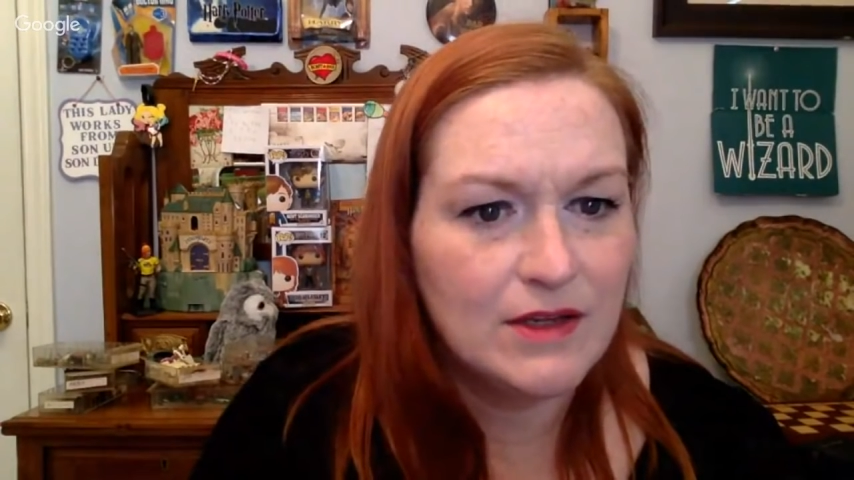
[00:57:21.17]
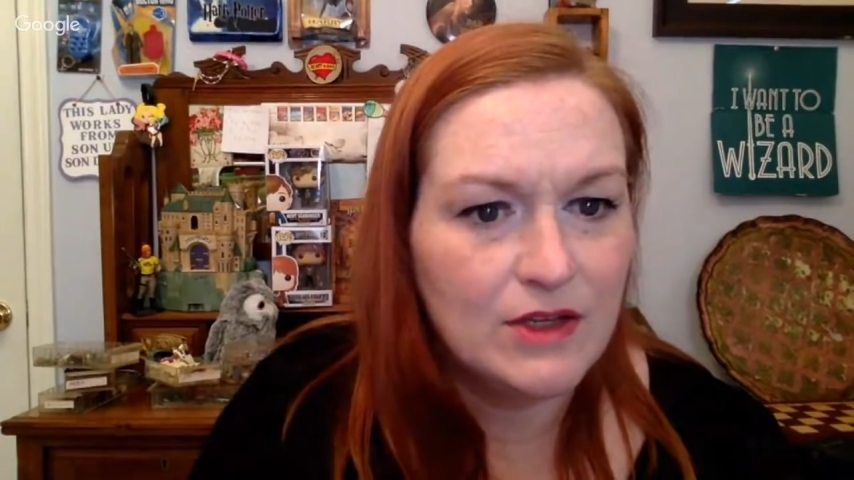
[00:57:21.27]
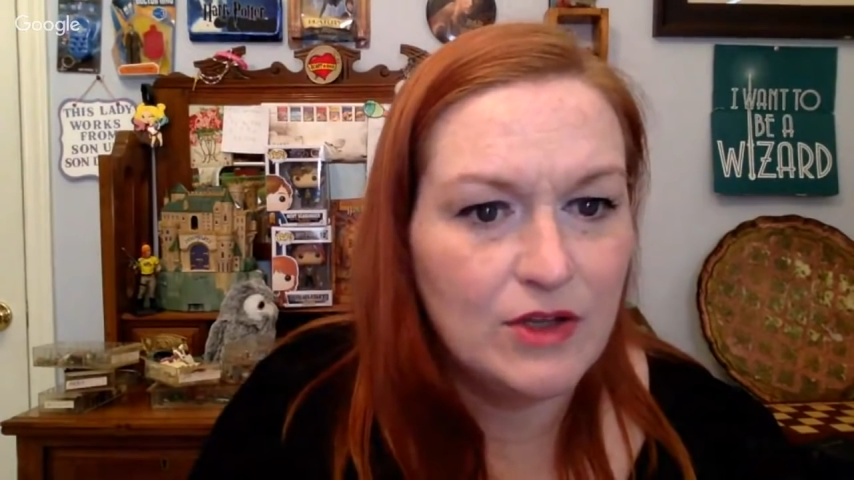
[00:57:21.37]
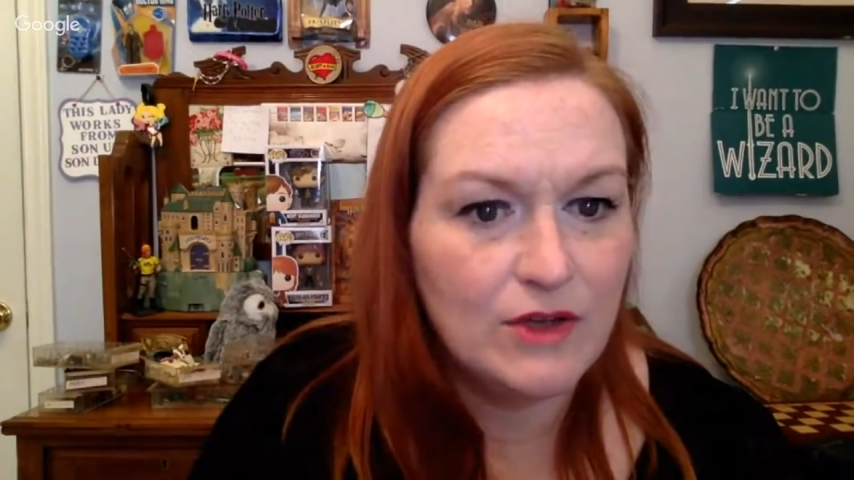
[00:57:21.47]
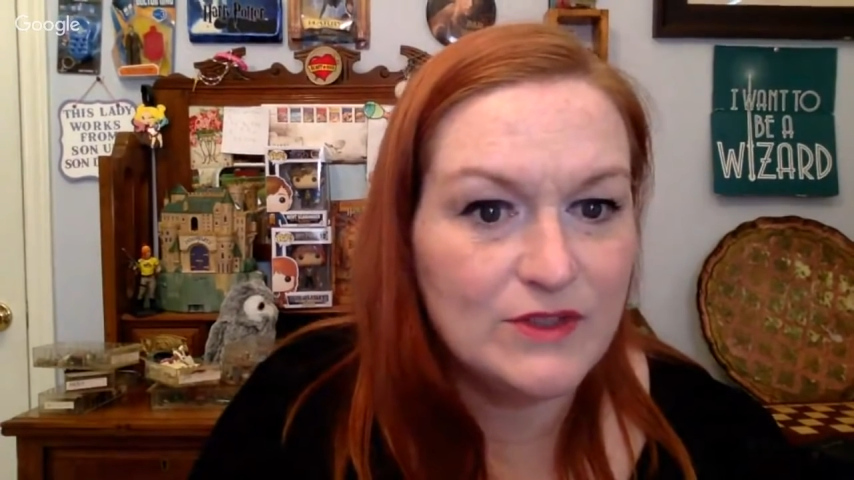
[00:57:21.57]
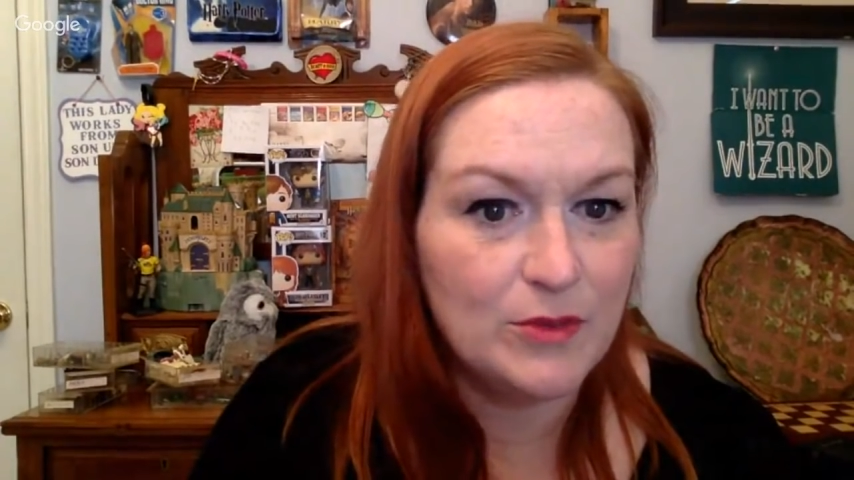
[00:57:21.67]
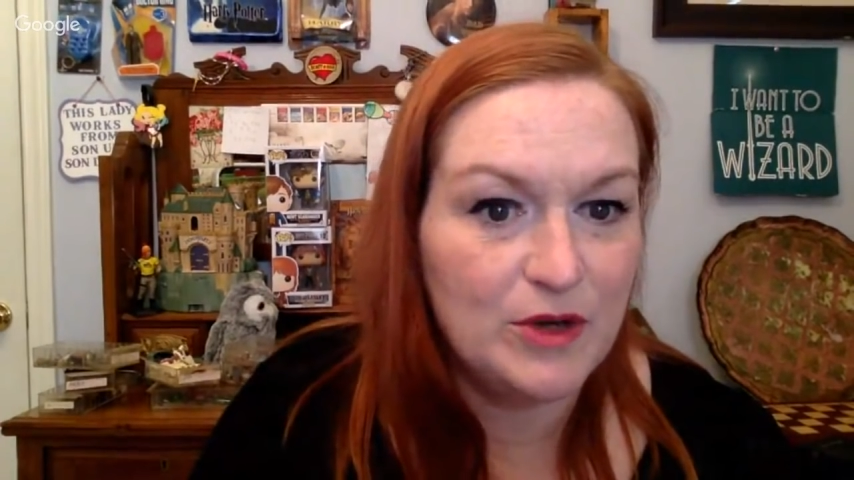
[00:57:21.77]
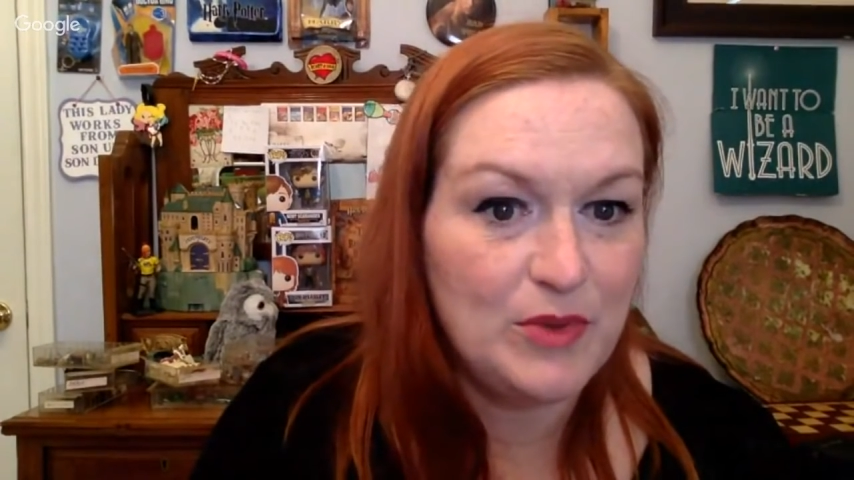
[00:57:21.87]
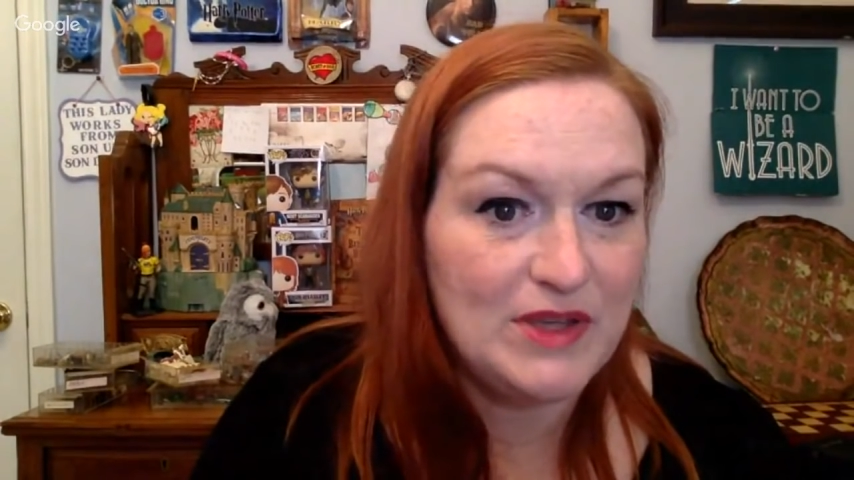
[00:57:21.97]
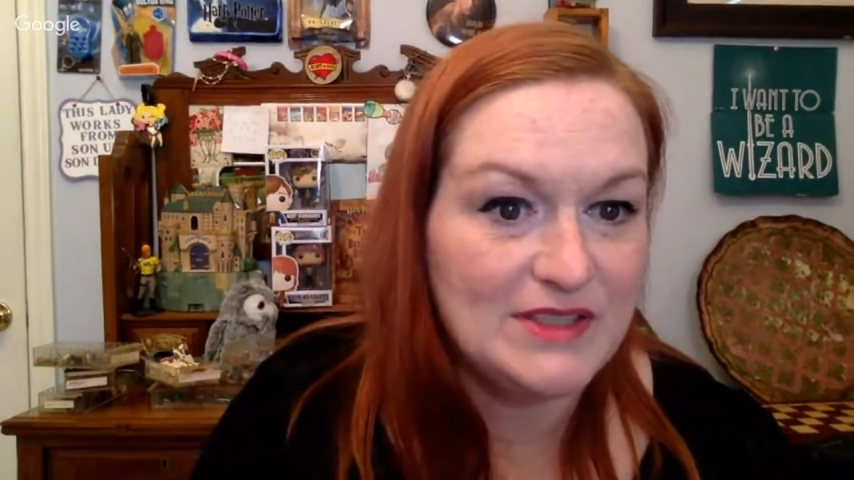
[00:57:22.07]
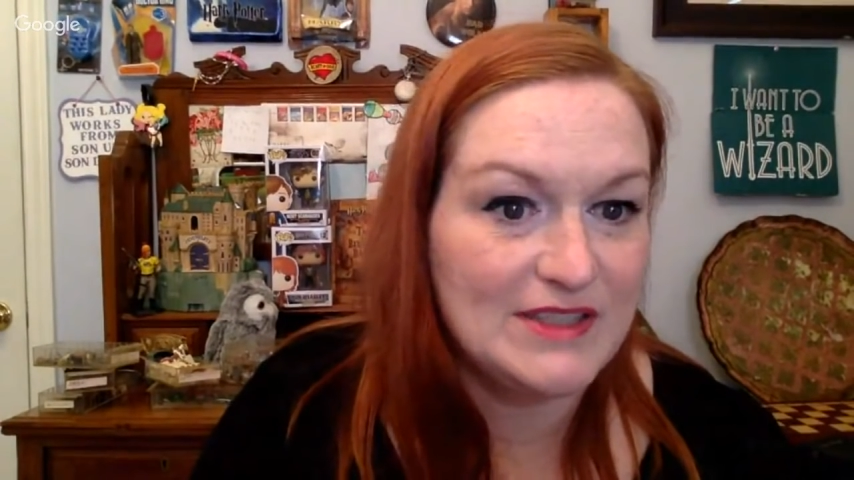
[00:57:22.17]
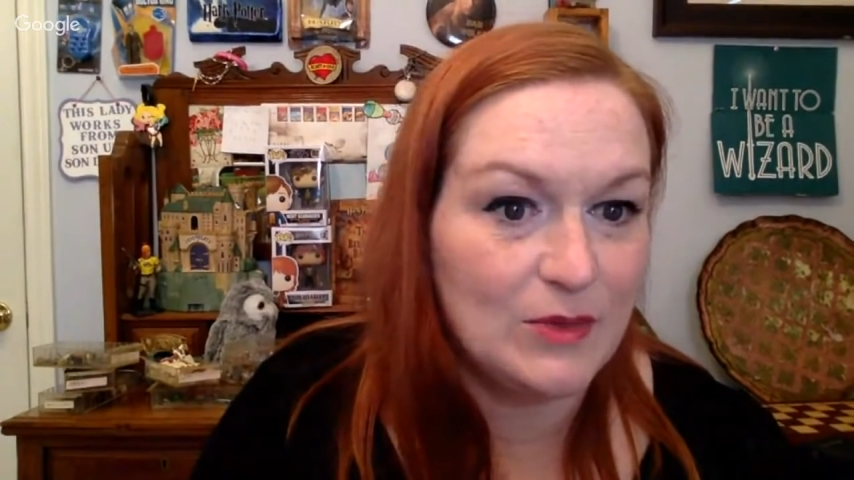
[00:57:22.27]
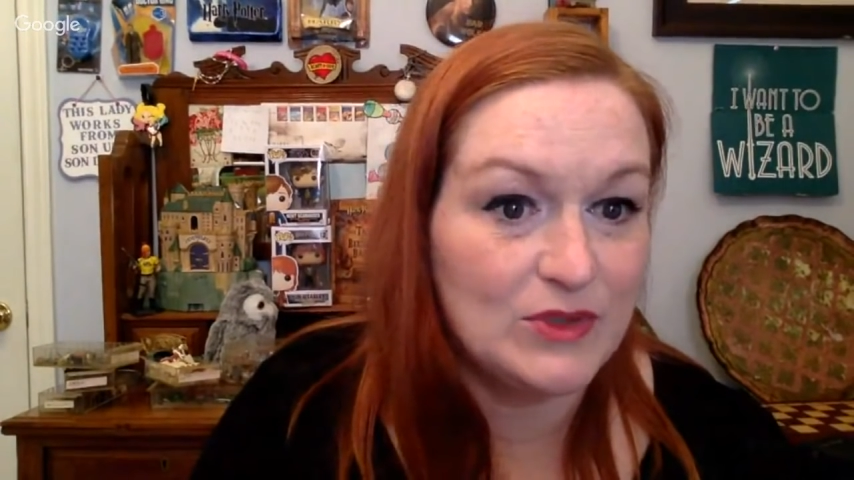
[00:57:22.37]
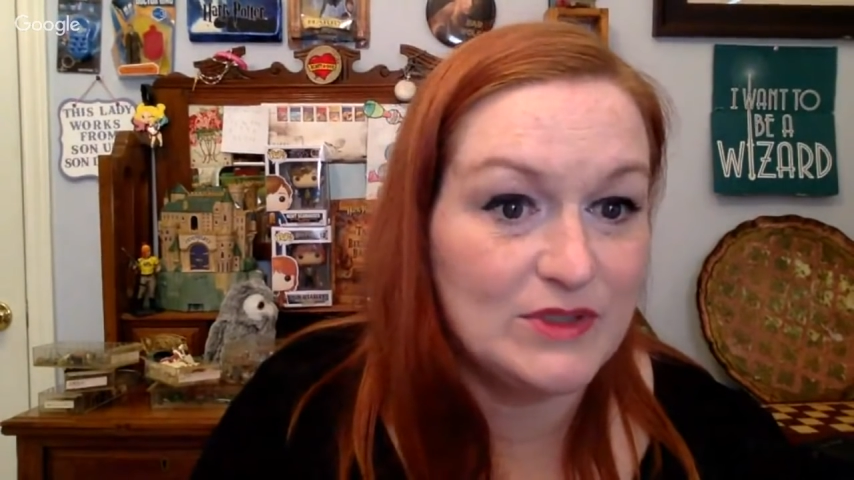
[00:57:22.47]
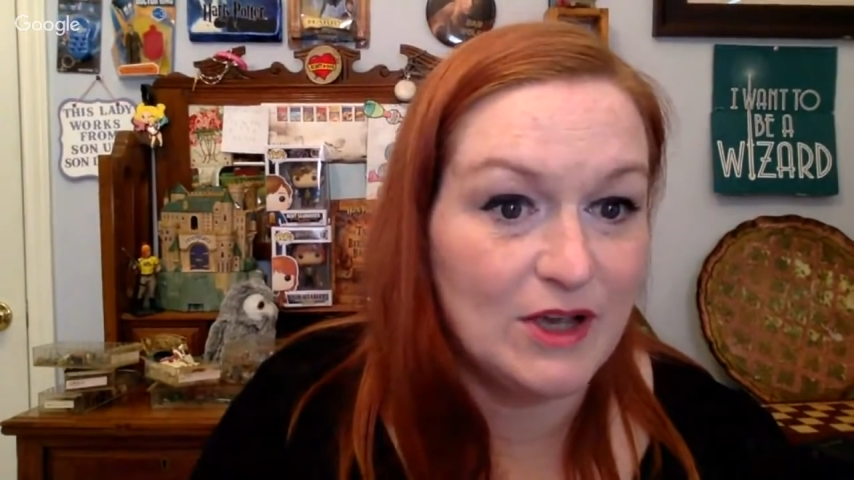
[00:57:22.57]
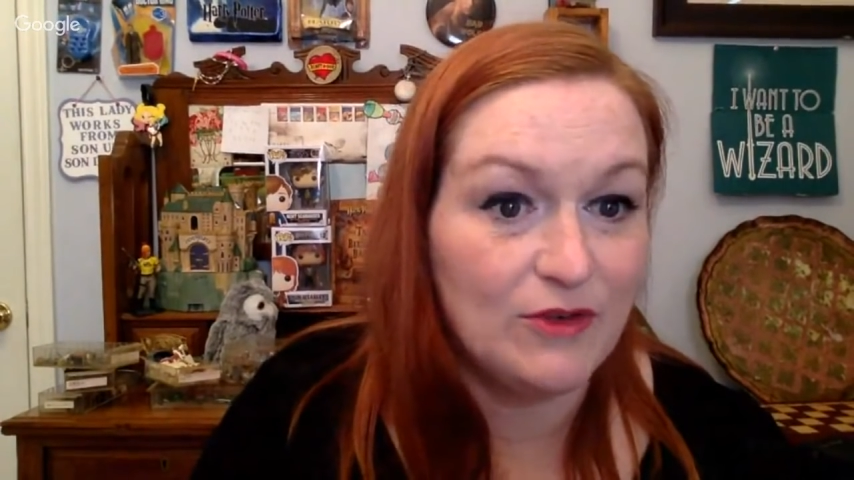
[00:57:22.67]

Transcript: You have so many pieces that will sell